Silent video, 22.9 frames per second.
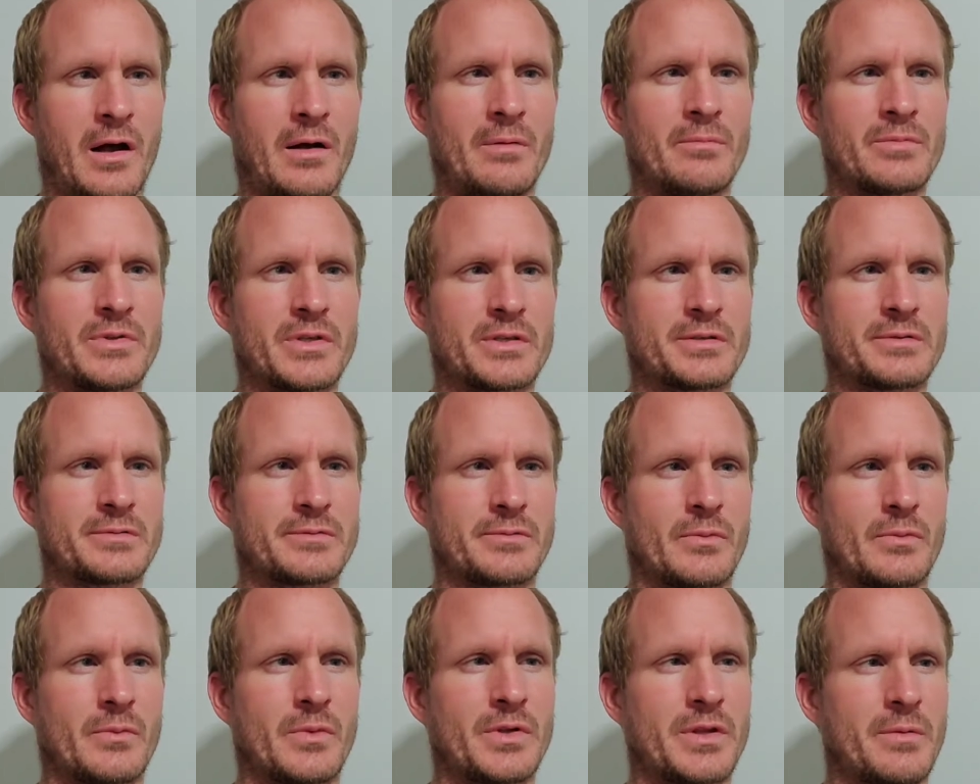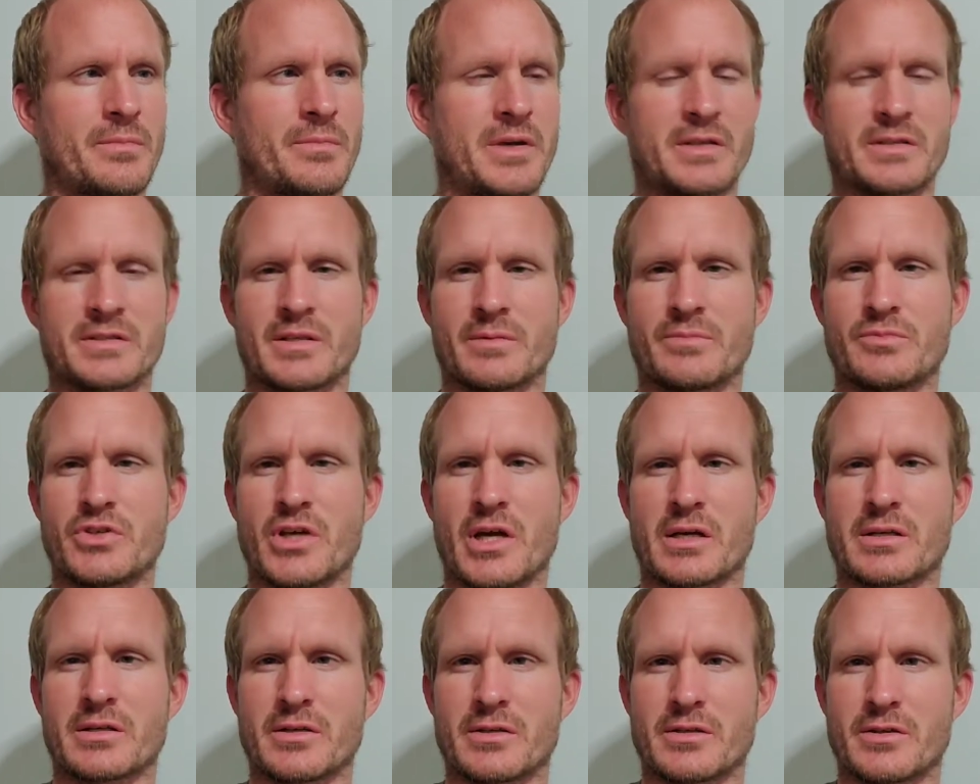just with it being
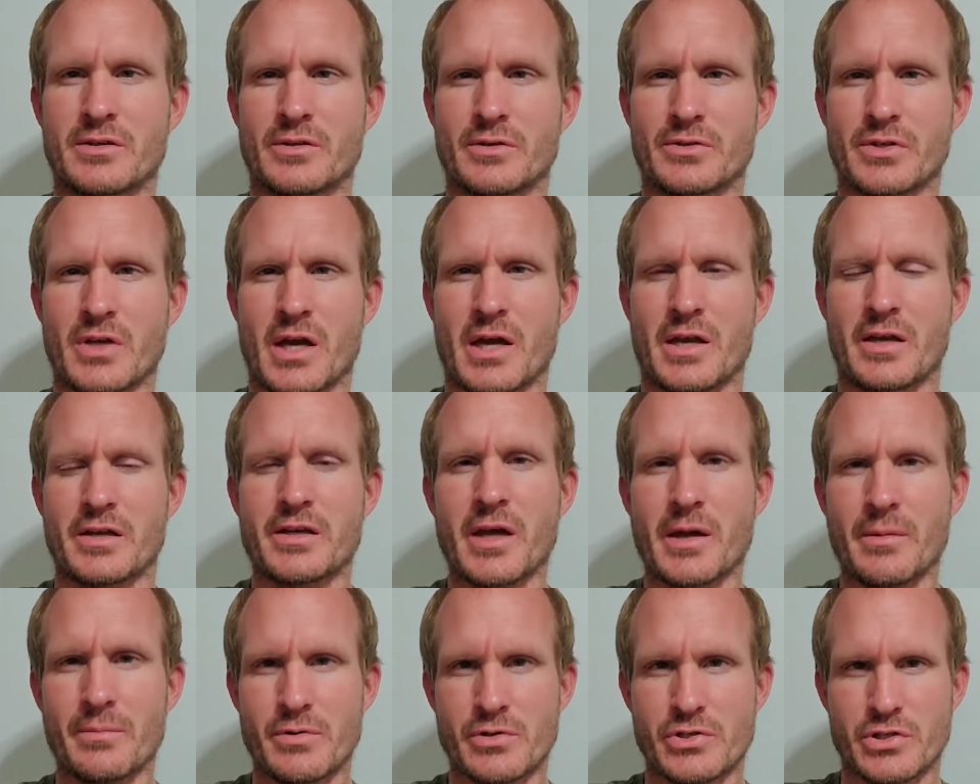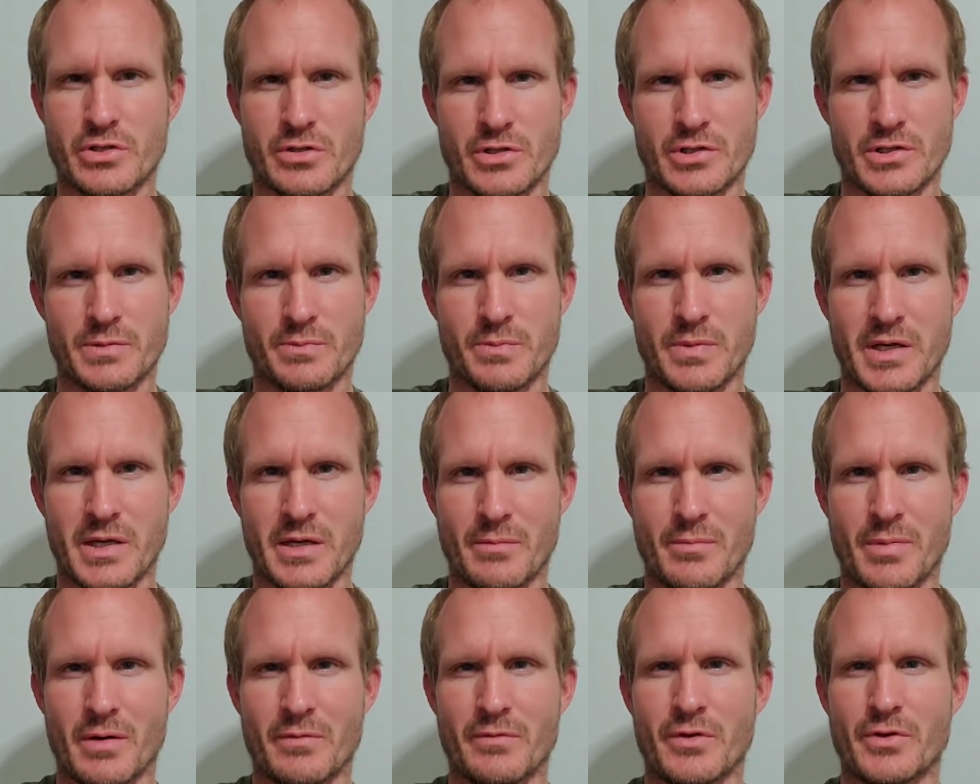subjected to those kind of temperatures, being
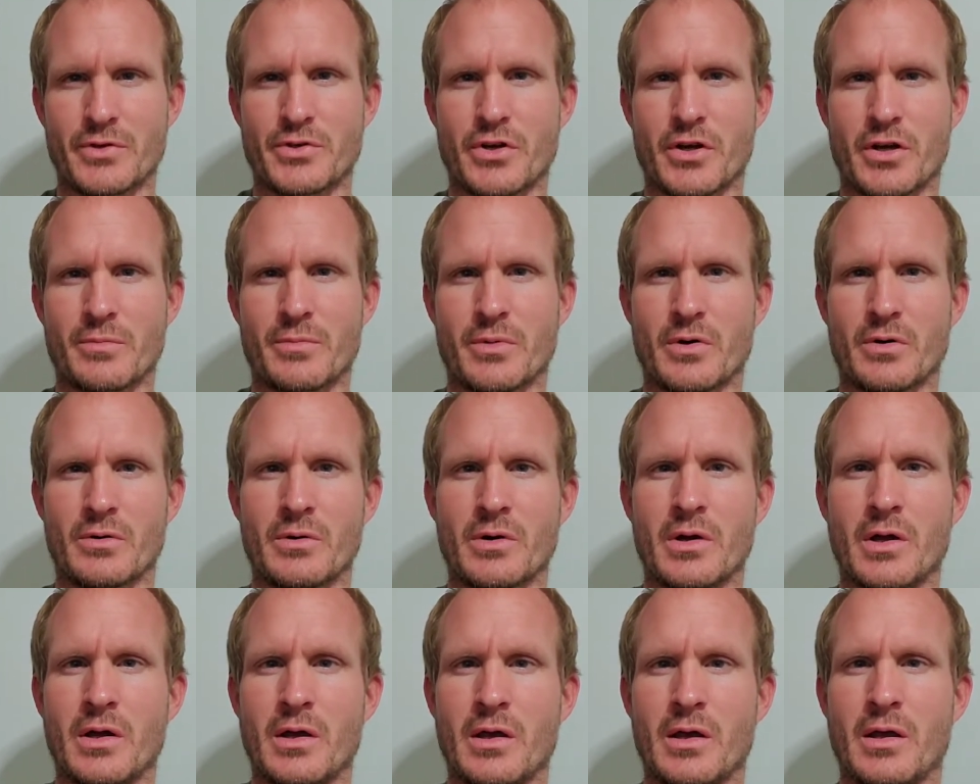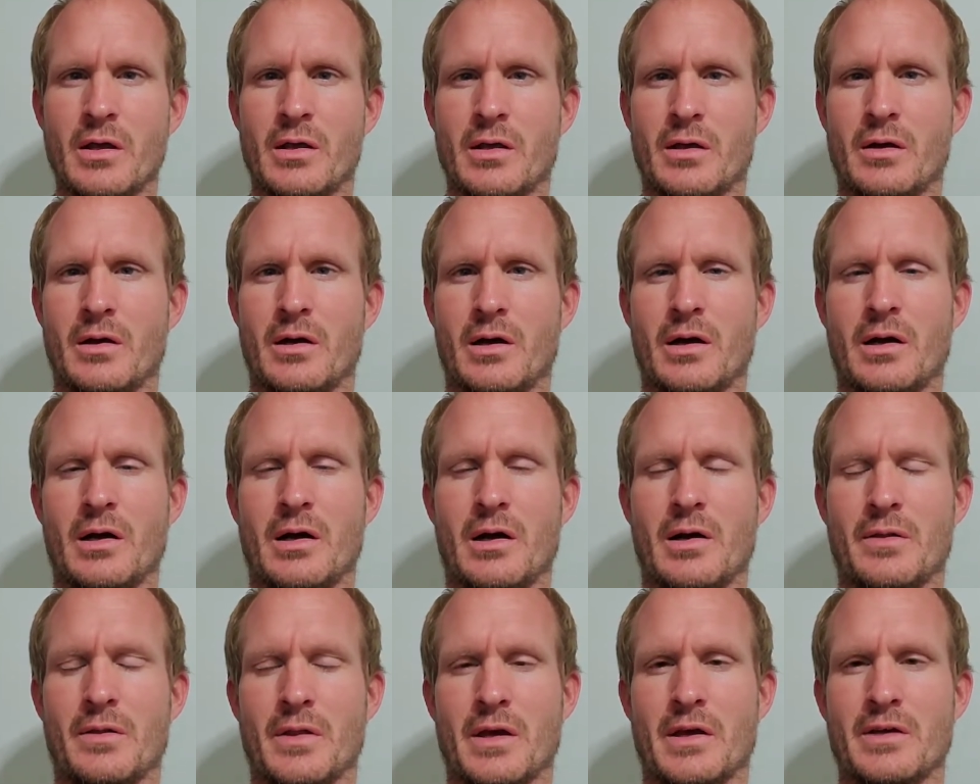above the turbo
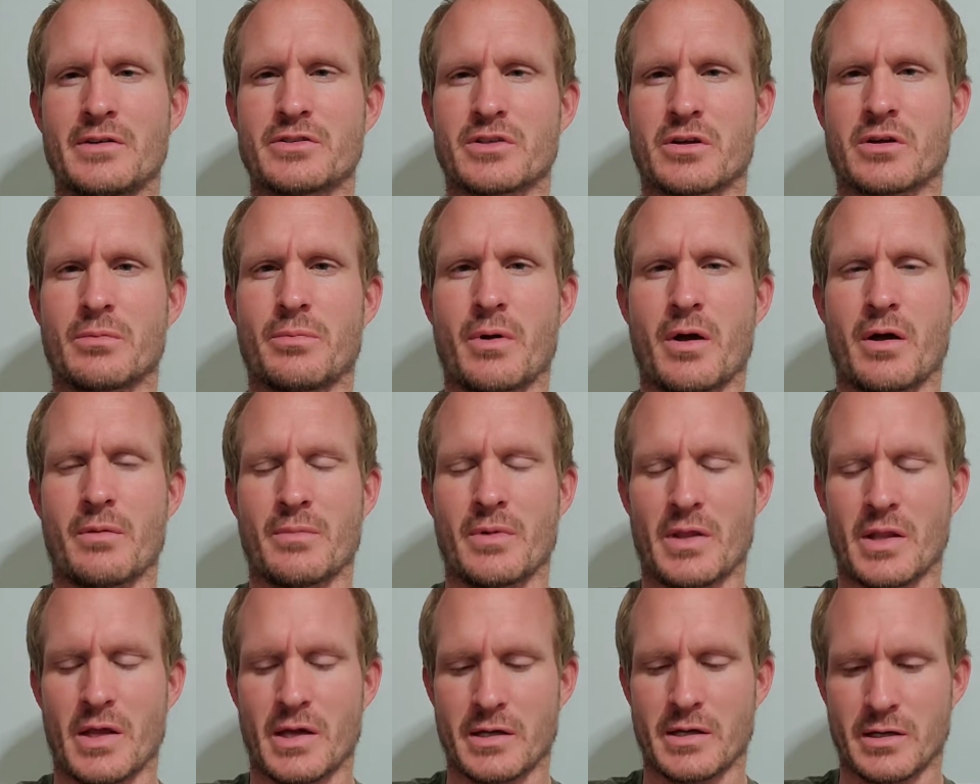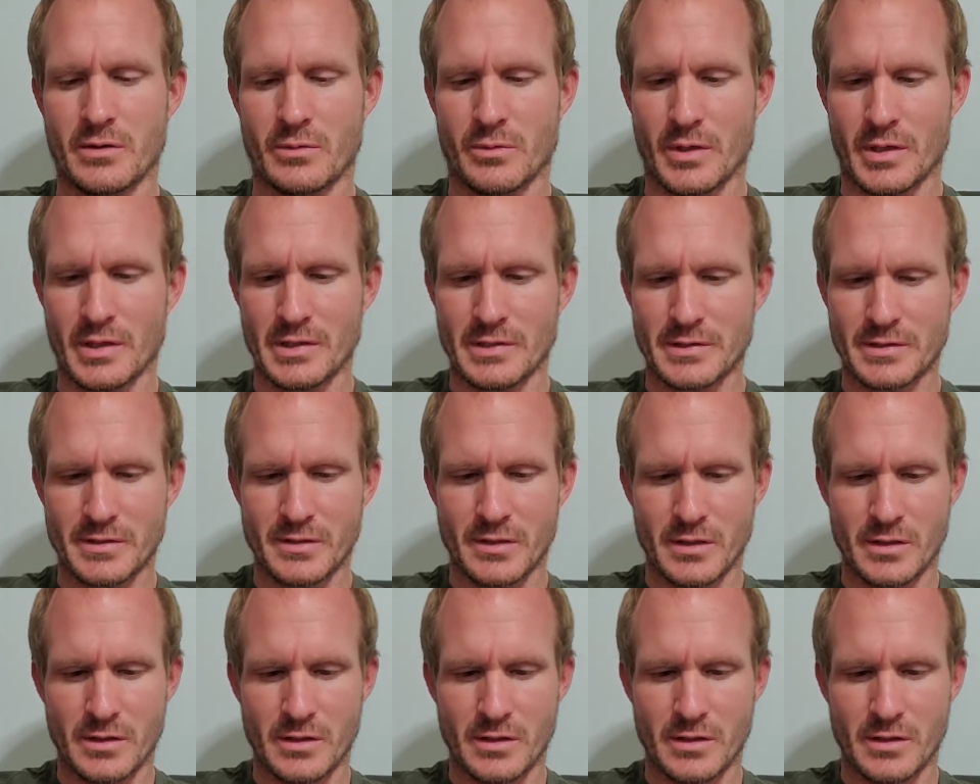on the engine compartment like it was.